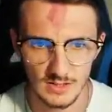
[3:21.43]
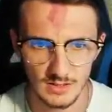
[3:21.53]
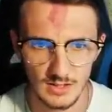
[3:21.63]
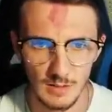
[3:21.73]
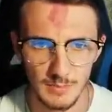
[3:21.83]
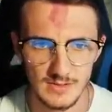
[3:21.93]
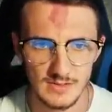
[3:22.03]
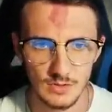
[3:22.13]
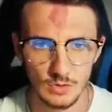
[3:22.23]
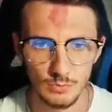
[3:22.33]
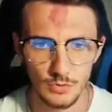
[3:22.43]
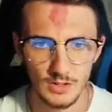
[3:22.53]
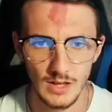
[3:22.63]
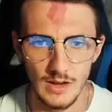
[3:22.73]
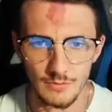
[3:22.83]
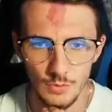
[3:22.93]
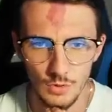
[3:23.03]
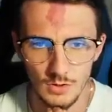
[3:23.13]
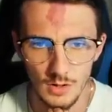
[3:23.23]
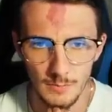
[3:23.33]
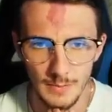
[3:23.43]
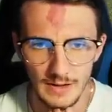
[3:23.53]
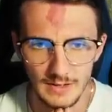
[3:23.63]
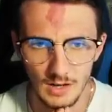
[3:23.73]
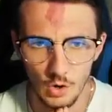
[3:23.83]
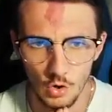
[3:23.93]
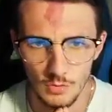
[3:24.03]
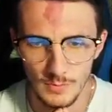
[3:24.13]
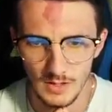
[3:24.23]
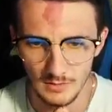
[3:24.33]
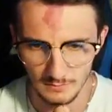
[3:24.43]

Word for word: and Carapaz is going to bring everyone back on me.